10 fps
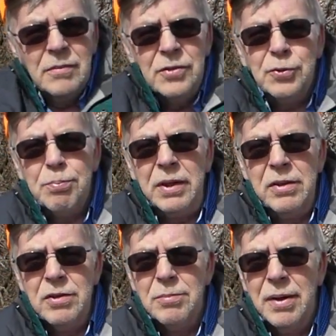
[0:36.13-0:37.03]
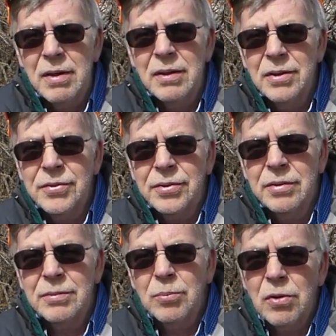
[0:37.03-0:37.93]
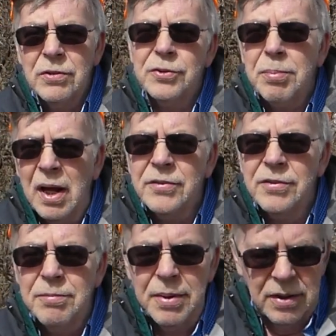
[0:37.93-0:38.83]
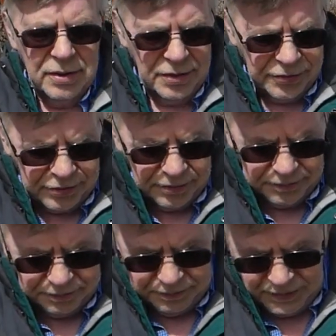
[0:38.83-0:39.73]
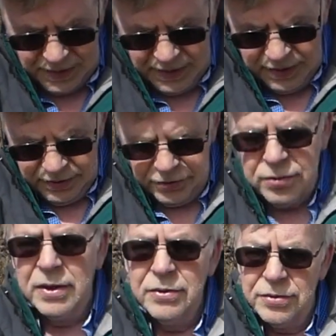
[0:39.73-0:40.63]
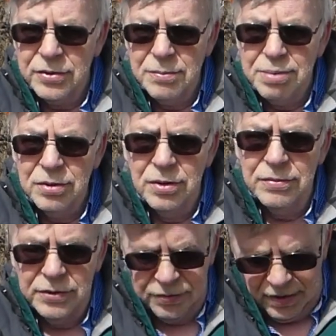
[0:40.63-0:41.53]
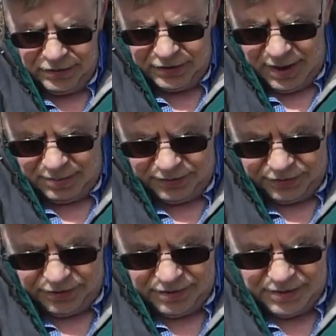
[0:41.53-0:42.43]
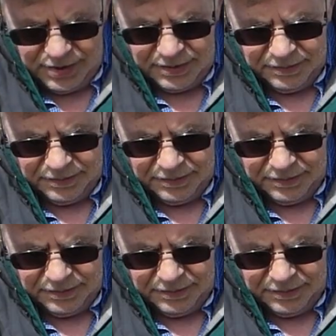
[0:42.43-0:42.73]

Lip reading: springier barrels, more responsive barrels. The triggers are improved as far as I'm concerned.